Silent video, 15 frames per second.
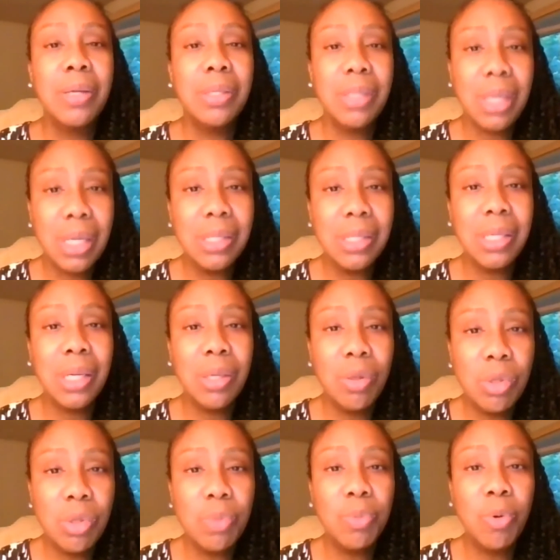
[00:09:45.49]
to continue
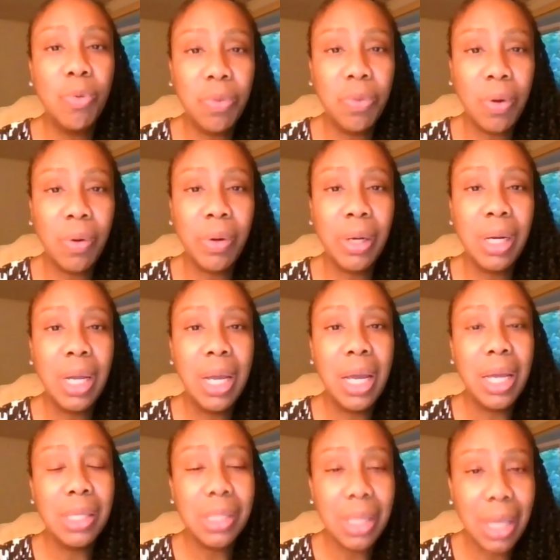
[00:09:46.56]
to move forward
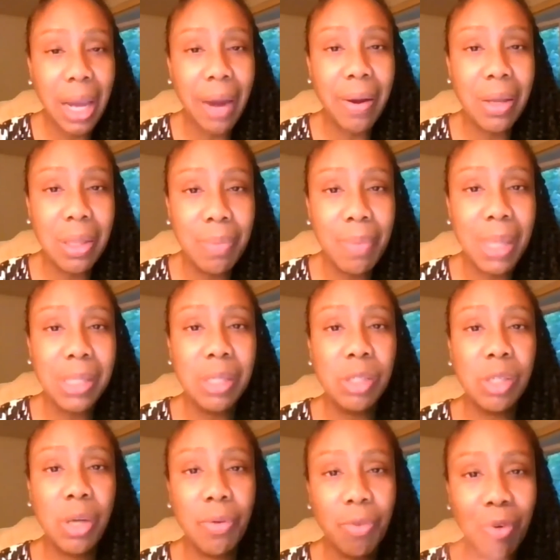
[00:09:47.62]
and to carry the
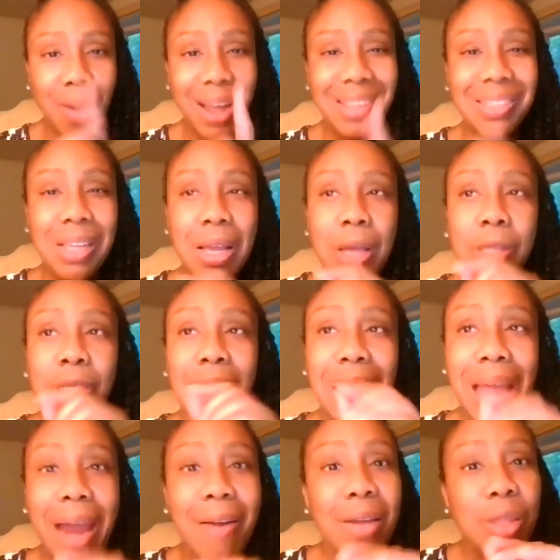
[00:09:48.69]
message of Christ, to
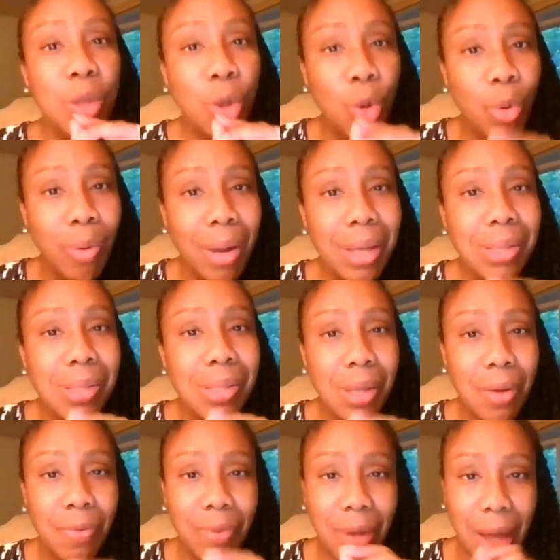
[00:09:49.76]
carry the grace
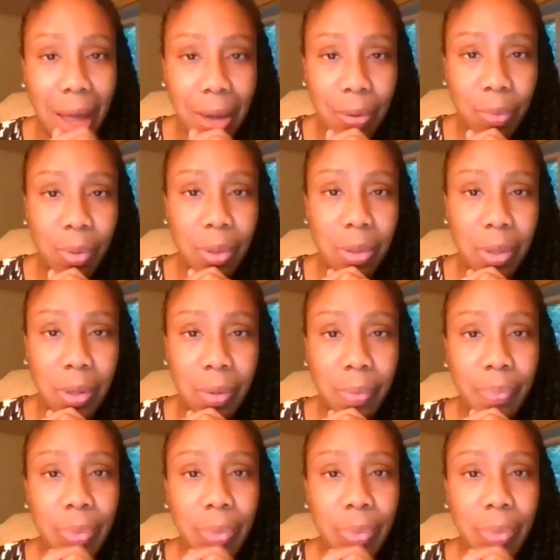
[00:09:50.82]
of God with you,